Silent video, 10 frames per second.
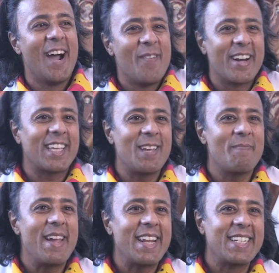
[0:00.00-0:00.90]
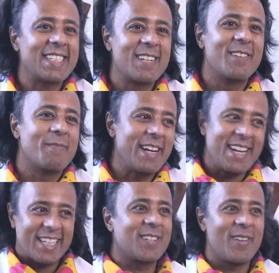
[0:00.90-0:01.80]
I want to keep painting to see what my
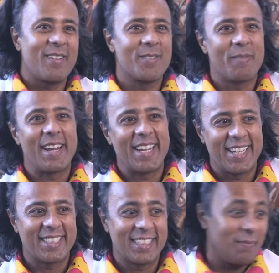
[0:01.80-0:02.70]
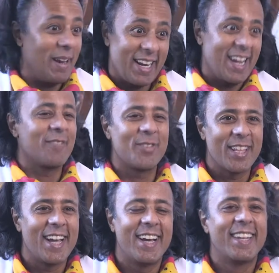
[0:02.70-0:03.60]
next favorite painting is, and the painting after
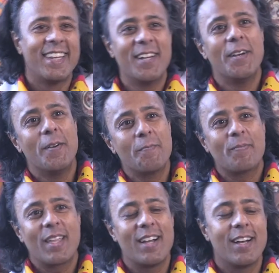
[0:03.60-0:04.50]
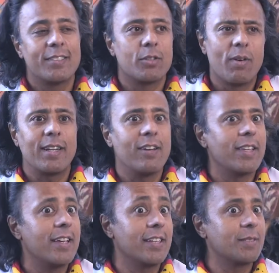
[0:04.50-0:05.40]
that. So right now,
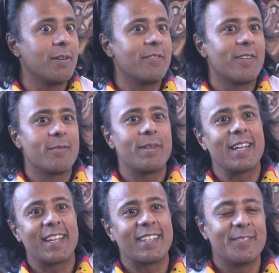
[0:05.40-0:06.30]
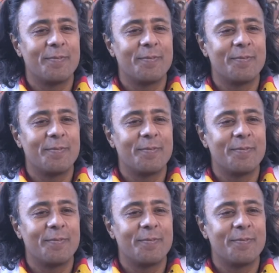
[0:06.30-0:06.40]
yeah, that's my favorite painting.